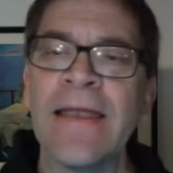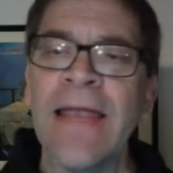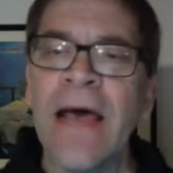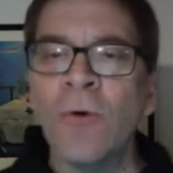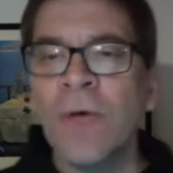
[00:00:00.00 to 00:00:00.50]

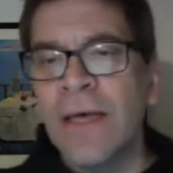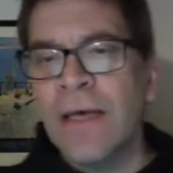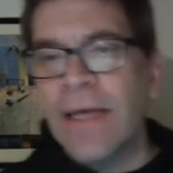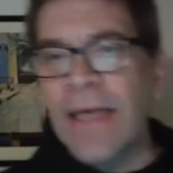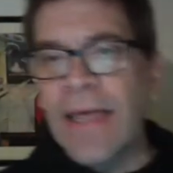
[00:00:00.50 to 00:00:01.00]
Now,
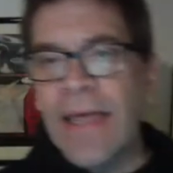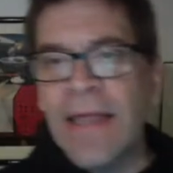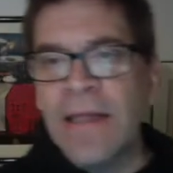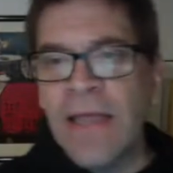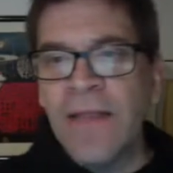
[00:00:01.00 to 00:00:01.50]

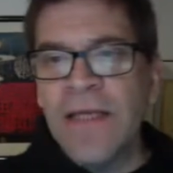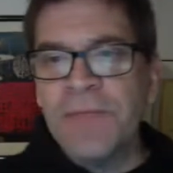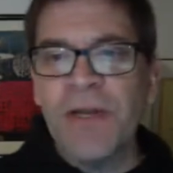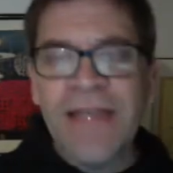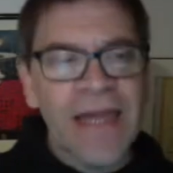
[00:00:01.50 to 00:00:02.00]
in this
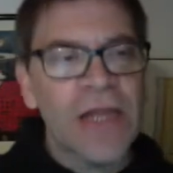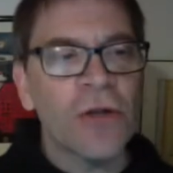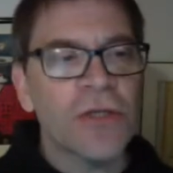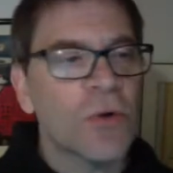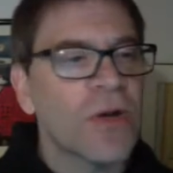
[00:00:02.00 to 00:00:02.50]

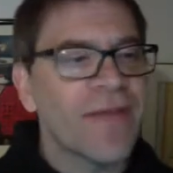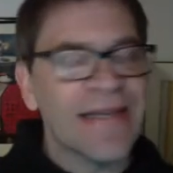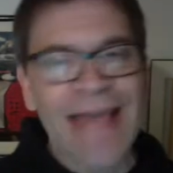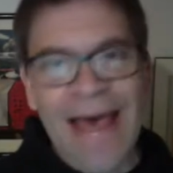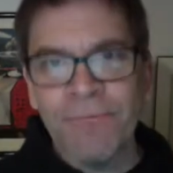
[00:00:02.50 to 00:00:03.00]
particular sort of
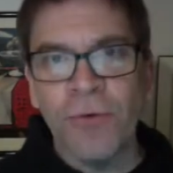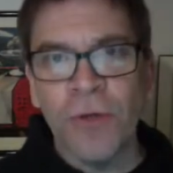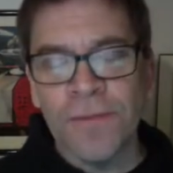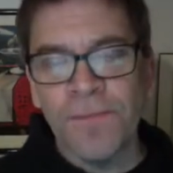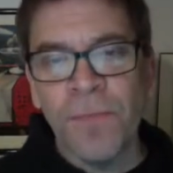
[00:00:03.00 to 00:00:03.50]
example,